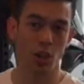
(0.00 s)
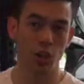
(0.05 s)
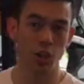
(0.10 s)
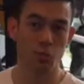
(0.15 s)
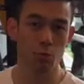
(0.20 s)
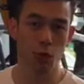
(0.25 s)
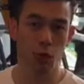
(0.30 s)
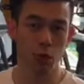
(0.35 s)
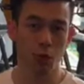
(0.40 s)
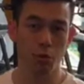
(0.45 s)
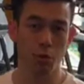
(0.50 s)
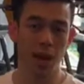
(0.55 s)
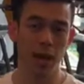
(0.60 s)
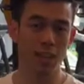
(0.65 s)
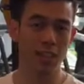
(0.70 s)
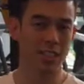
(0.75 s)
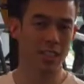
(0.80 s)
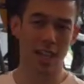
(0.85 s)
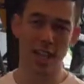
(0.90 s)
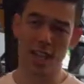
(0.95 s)
those movement
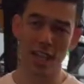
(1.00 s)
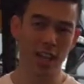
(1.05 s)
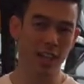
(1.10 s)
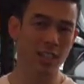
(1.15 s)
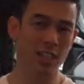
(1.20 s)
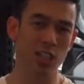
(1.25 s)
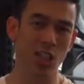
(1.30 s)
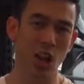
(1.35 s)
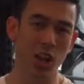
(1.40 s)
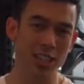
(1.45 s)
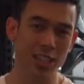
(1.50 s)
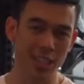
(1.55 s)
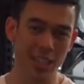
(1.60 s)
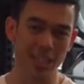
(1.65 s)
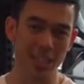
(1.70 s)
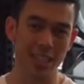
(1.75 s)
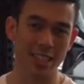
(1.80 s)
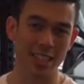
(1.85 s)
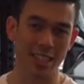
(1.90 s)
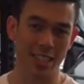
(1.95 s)
patterns, it's nice and
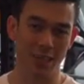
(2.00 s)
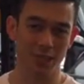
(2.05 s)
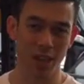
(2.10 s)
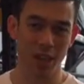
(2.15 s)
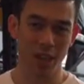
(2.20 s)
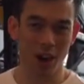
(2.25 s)
easy.